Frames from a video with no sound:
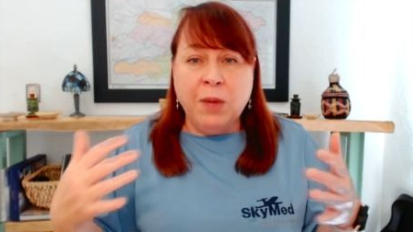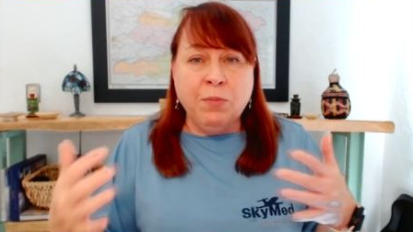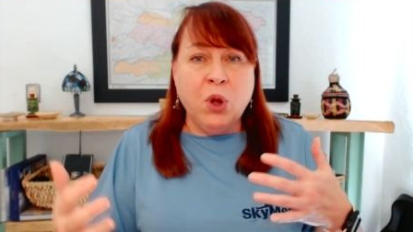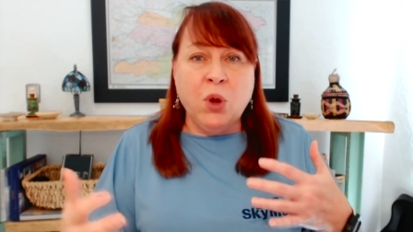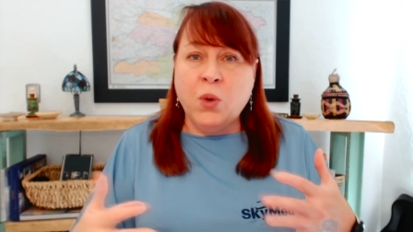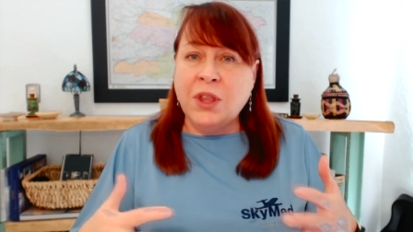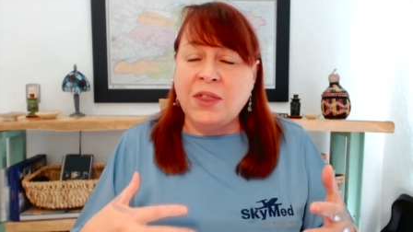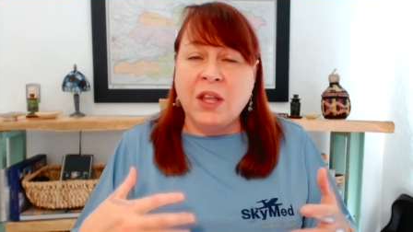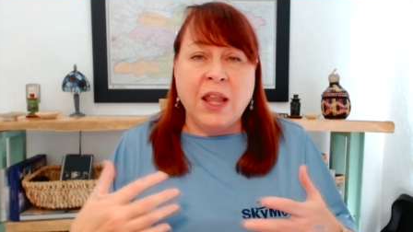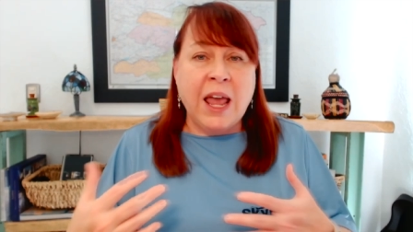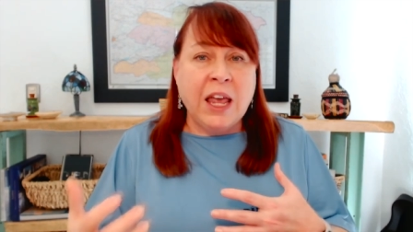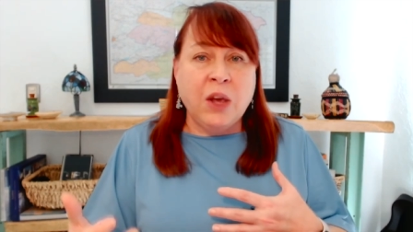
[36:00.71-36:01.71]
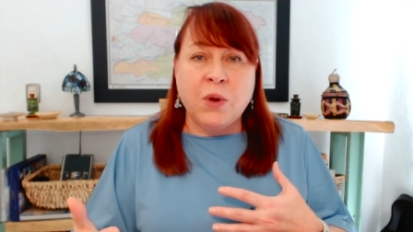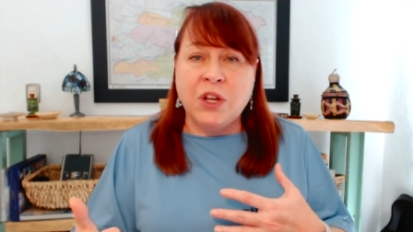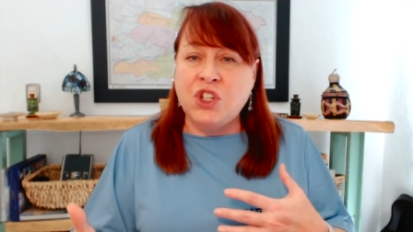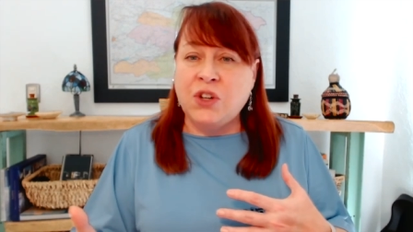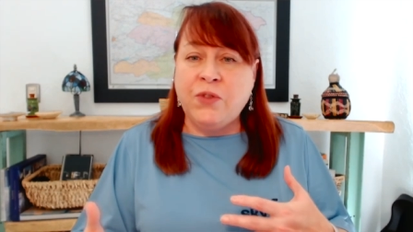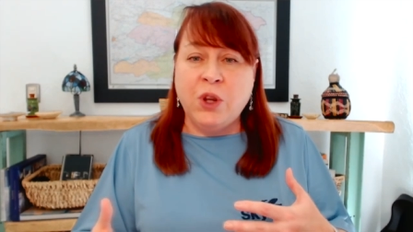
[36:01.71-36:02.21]
fumble with the
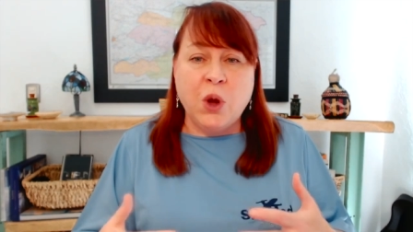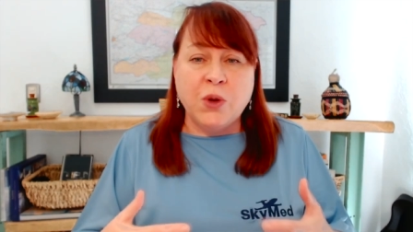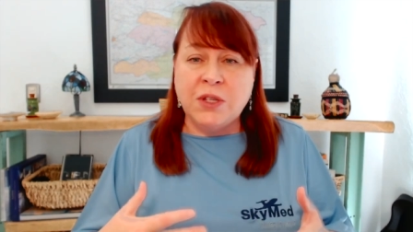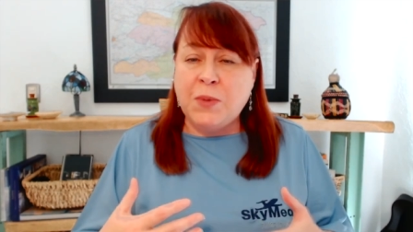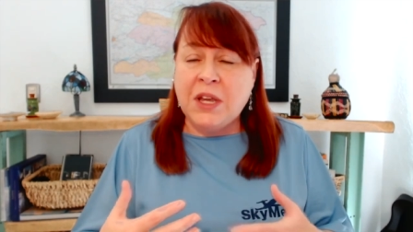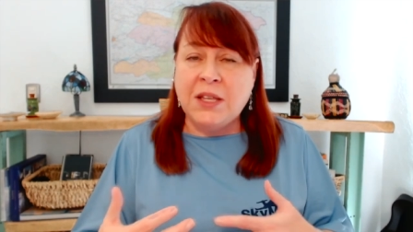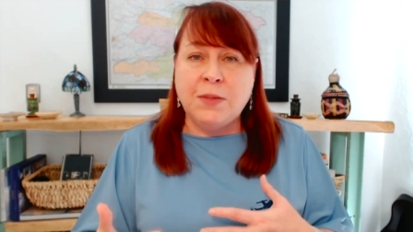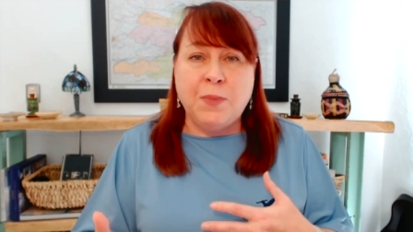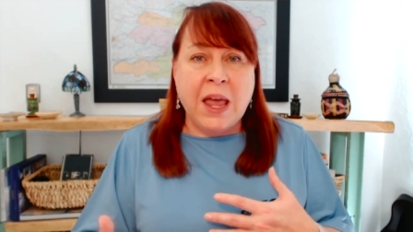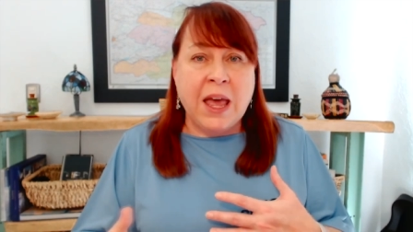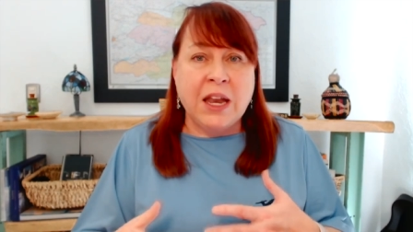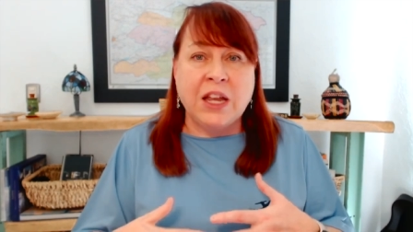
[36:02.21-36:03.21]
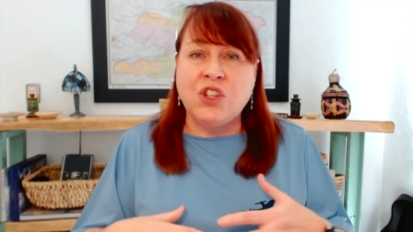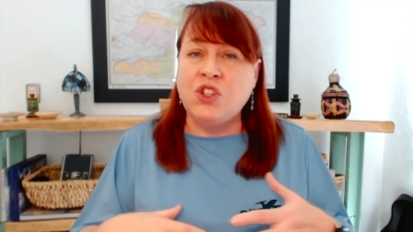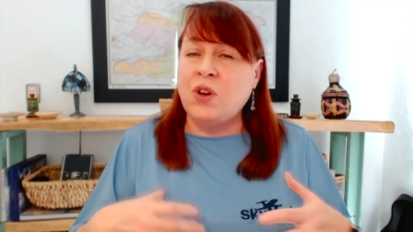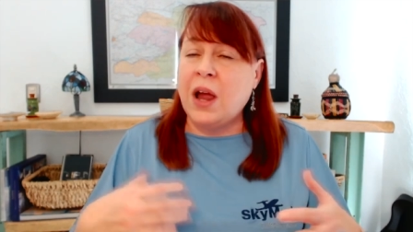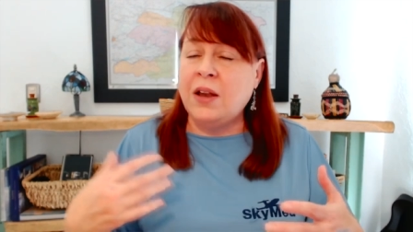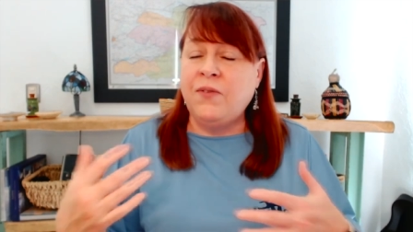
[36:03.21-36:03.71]
language if you don't speak
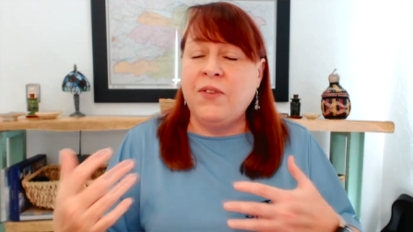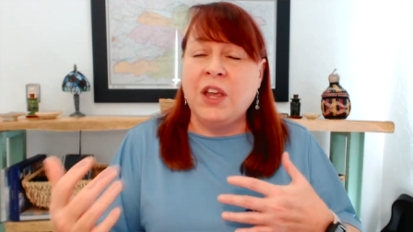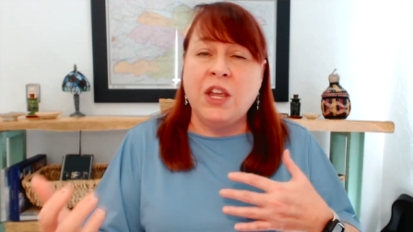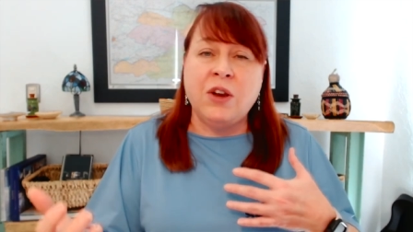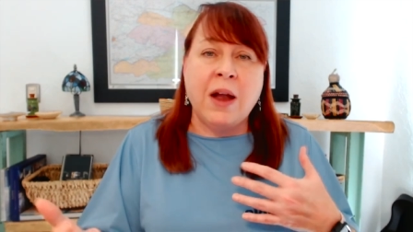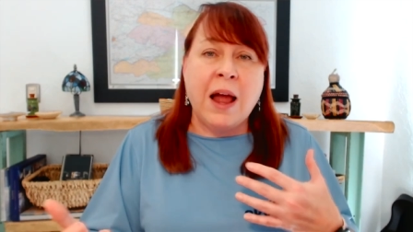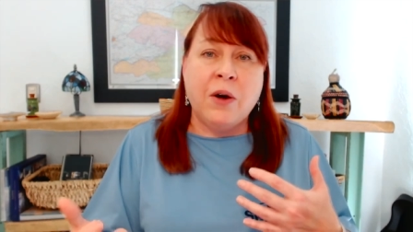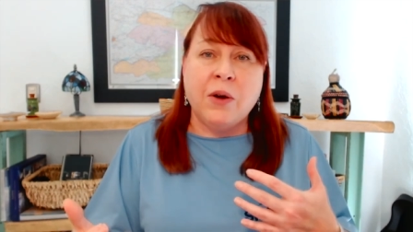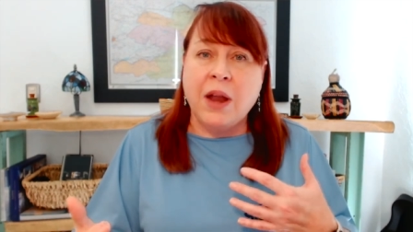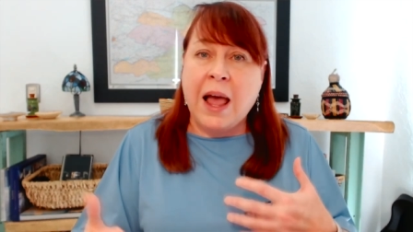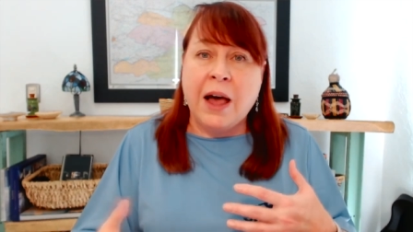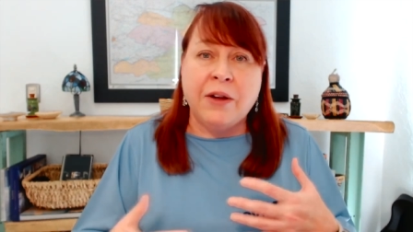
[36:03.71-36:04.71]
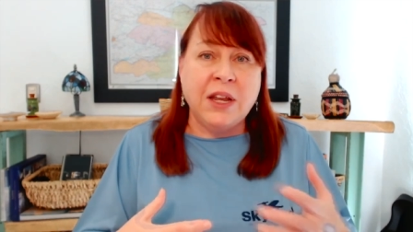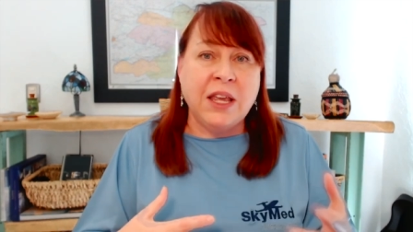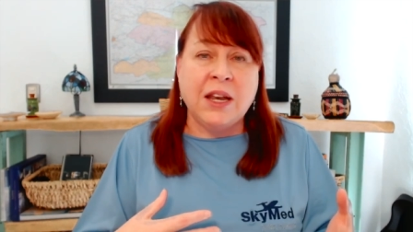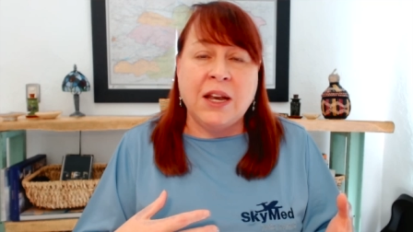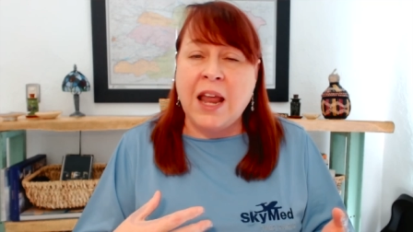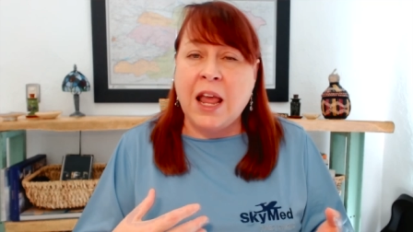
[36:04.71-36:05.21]
Spanish, try to figure out how to
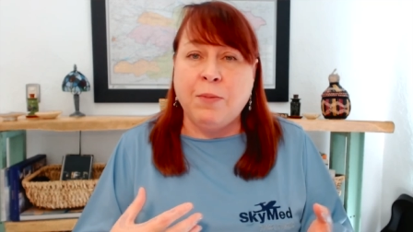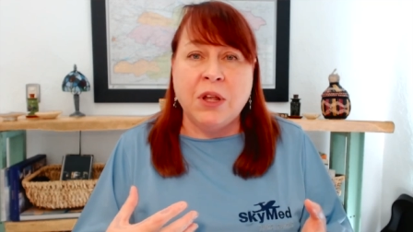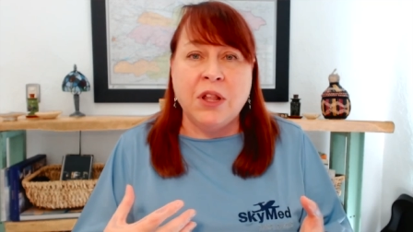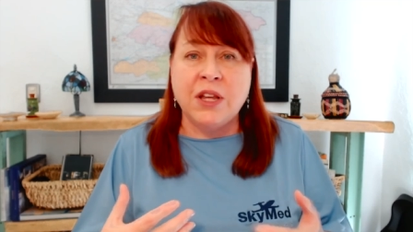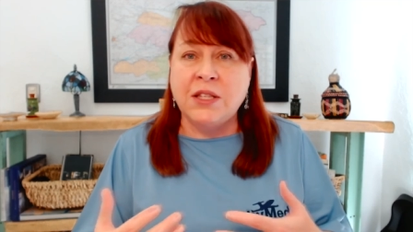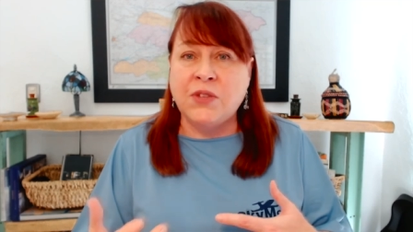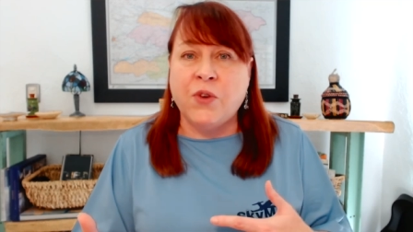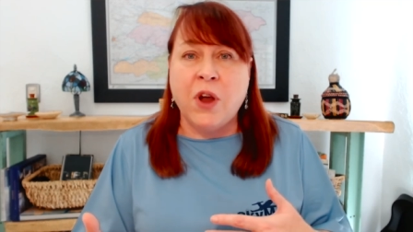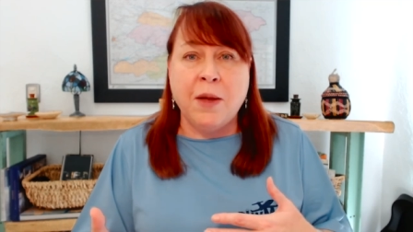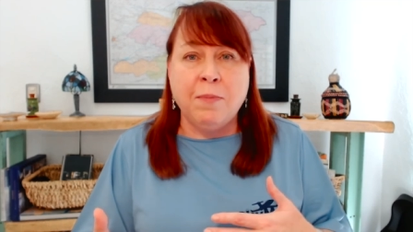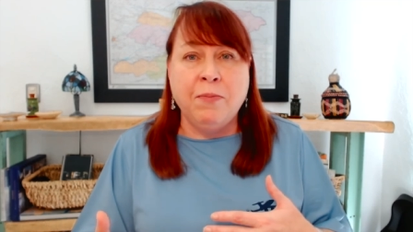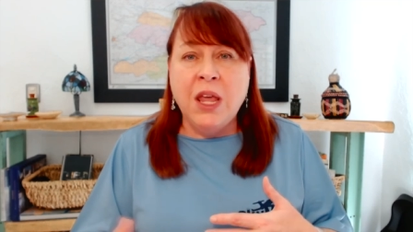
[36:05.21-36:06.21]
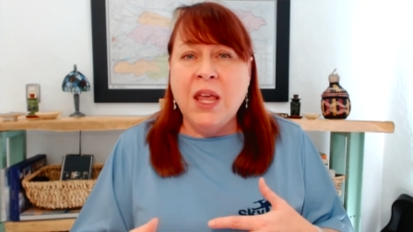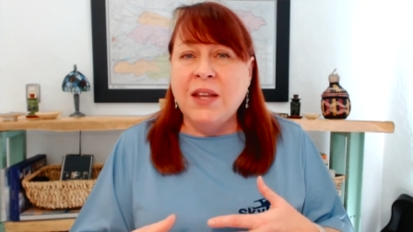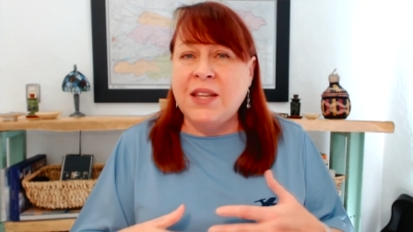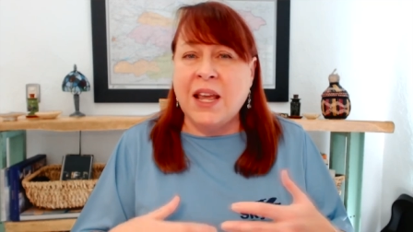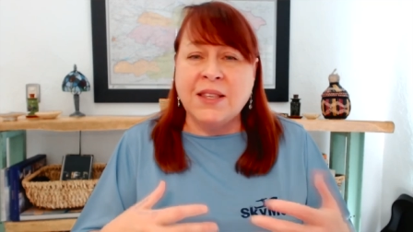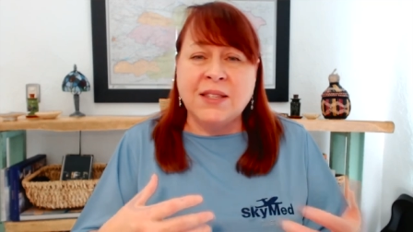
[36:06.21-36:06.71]
get an ambulance from
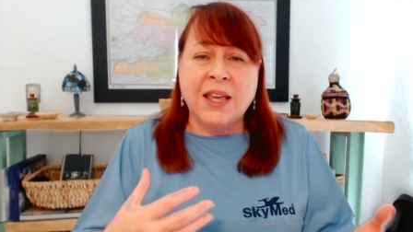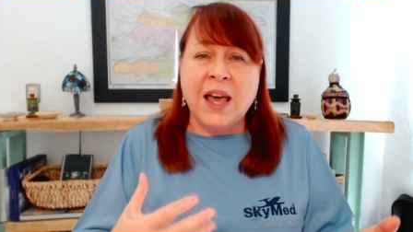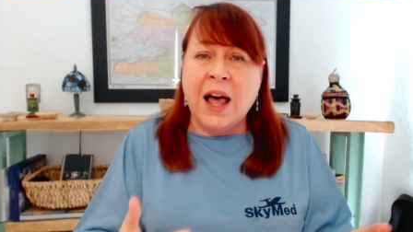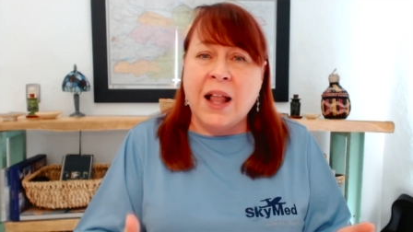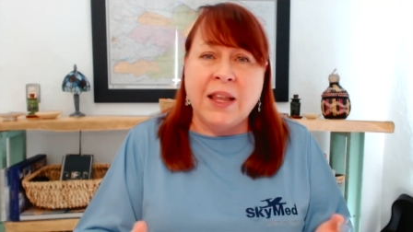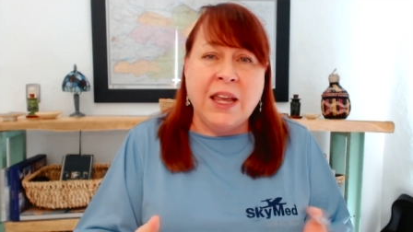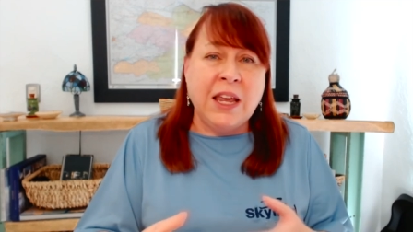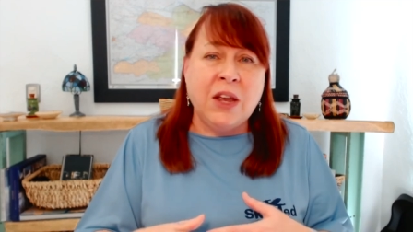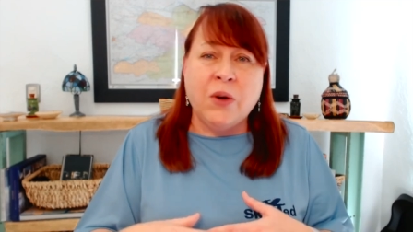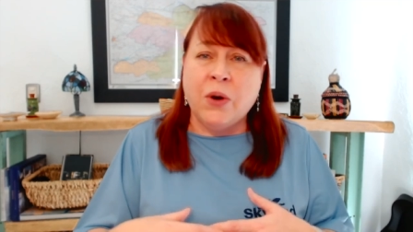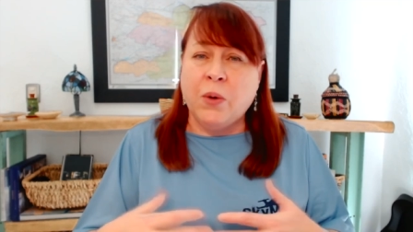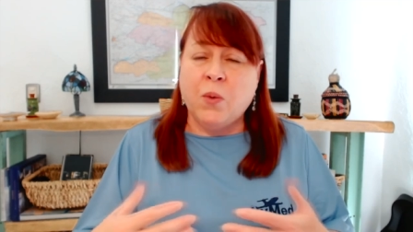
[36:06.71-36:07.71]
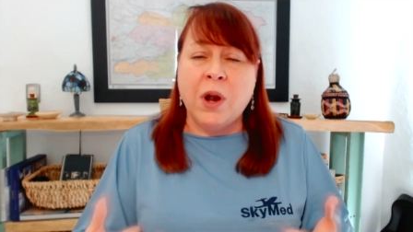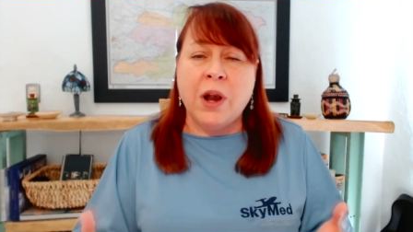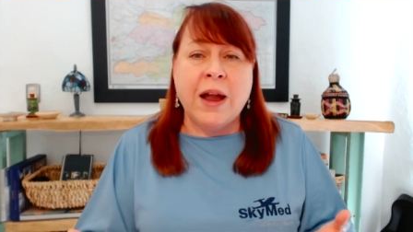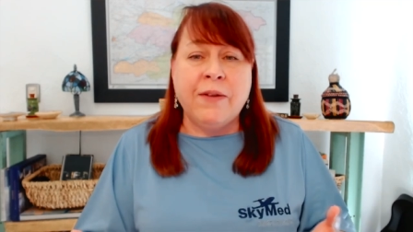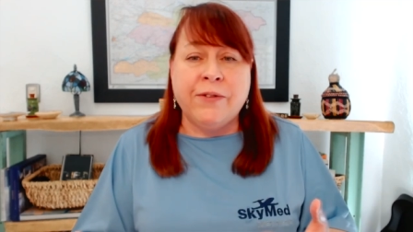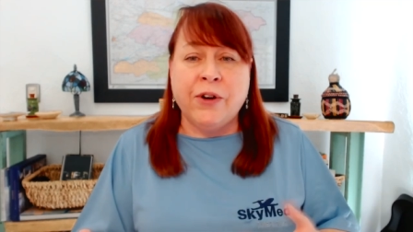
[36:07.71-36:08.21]
Texacali or
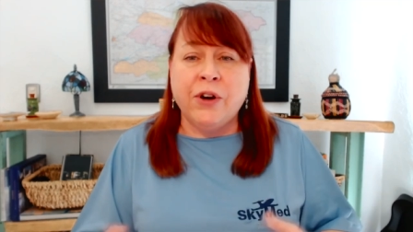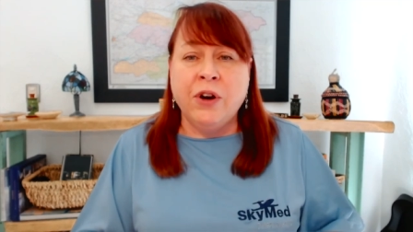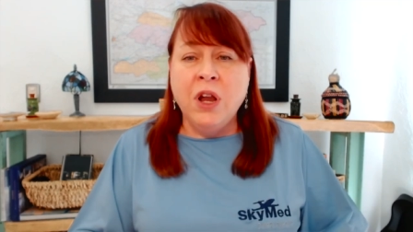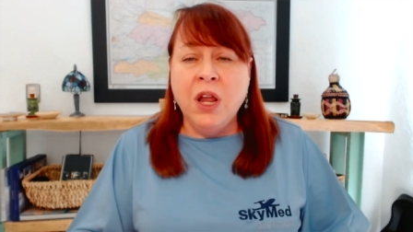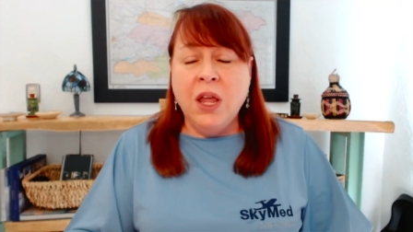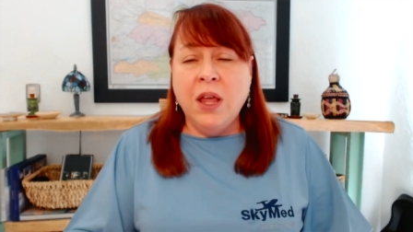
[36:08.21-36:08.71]
wherever.